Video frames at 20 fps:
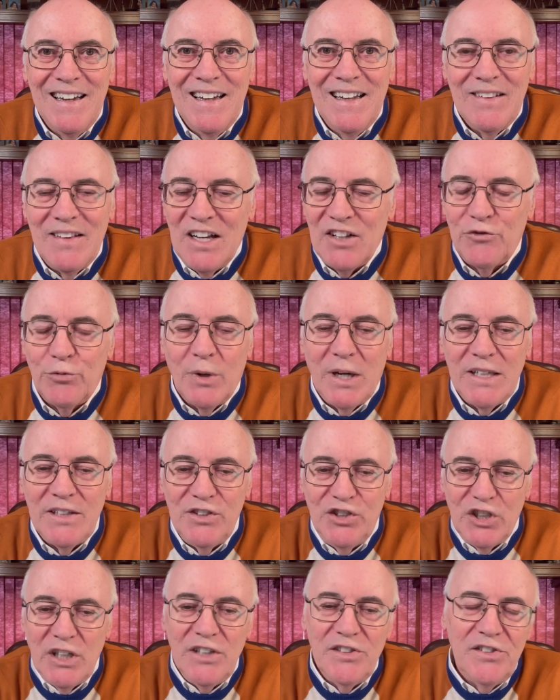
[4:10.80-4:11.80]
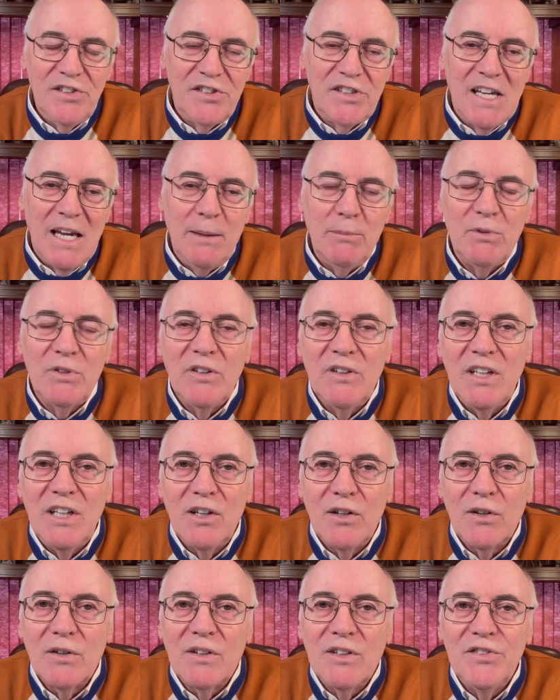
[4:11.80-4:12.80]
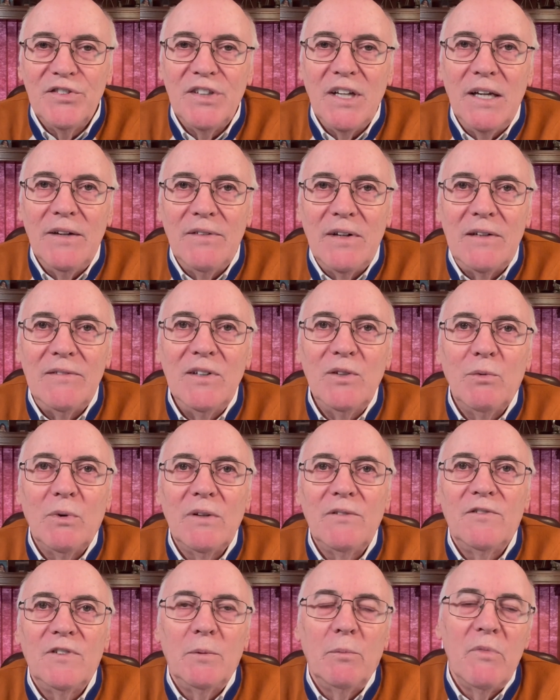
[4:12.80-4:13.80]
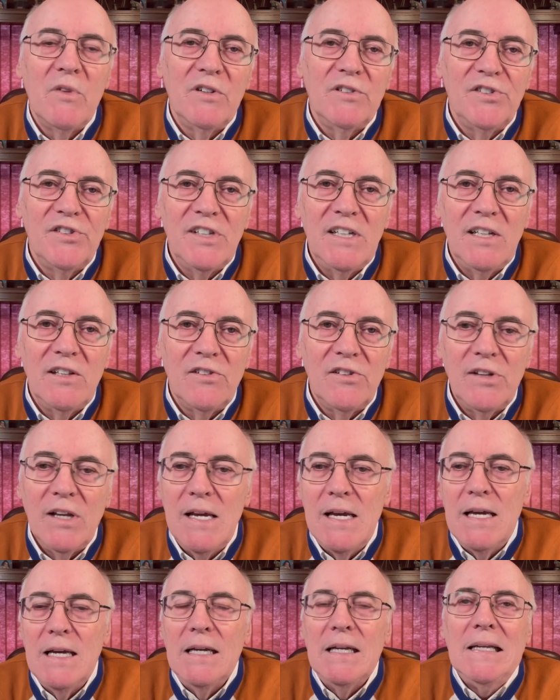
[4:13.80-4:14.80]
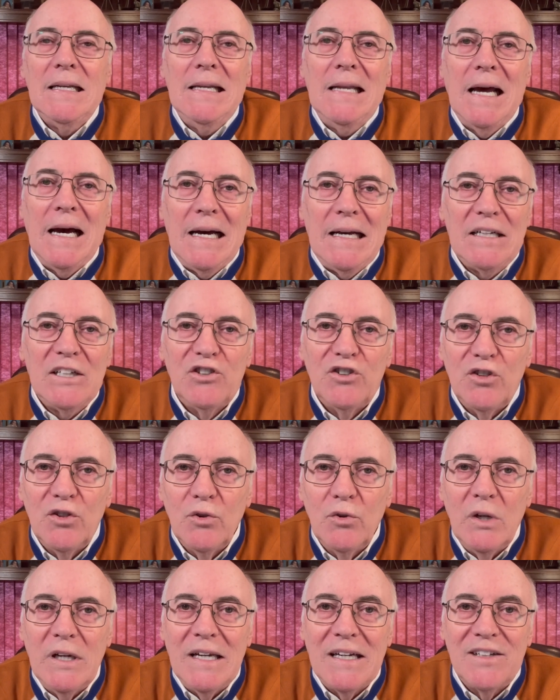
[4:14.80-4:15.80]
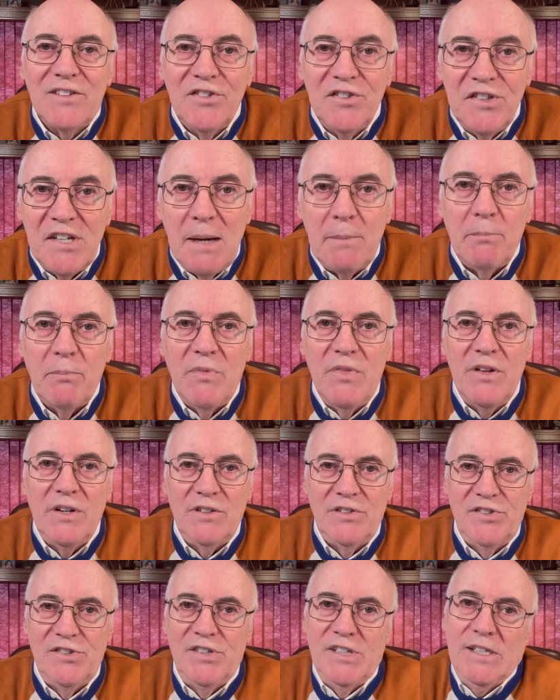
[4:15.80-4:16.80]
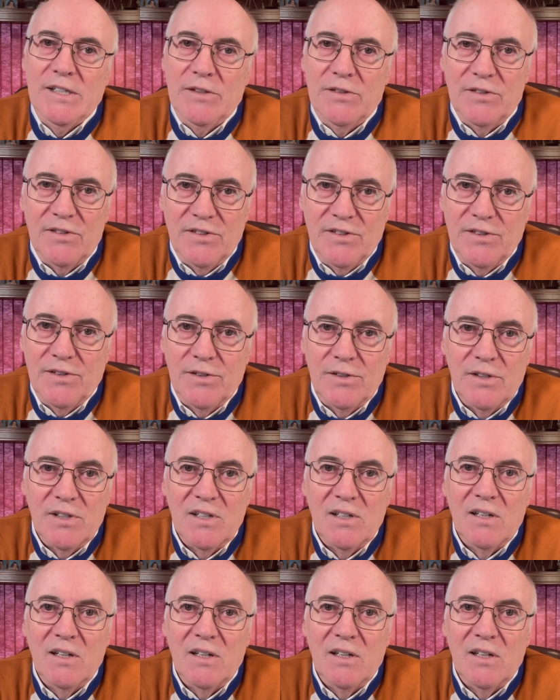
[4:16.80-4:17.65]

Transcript: That's why Jesus came to the earth, to save everyone from their sins, not to accept their sins.